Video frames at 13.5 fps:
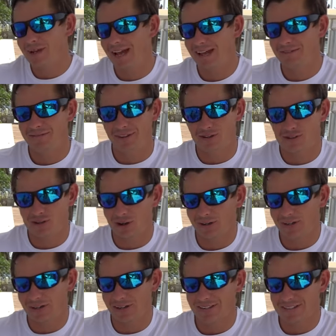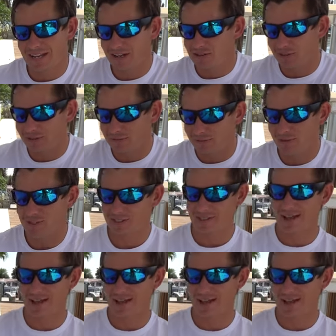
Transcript: we have a shark here. It's actually the first